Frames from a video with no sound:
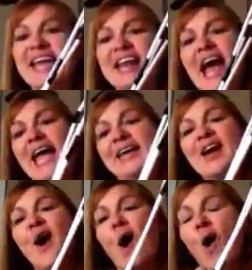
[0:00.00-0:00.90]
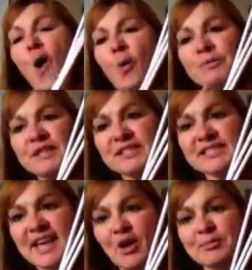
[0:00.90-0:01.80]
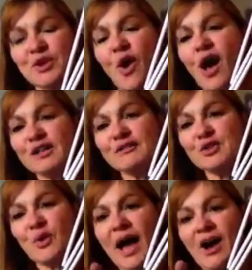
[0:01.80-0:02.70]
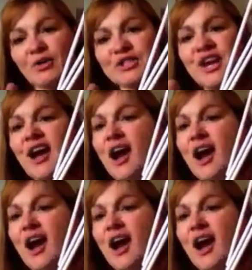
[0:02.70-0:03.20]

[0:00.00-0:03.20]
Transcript: and I hope that this helps all of you out.